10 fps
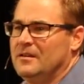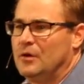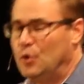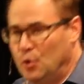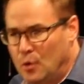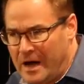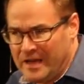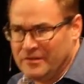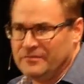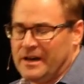who I
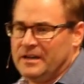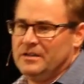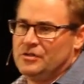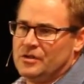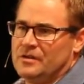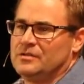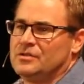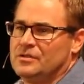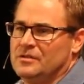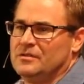have invited to
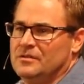church,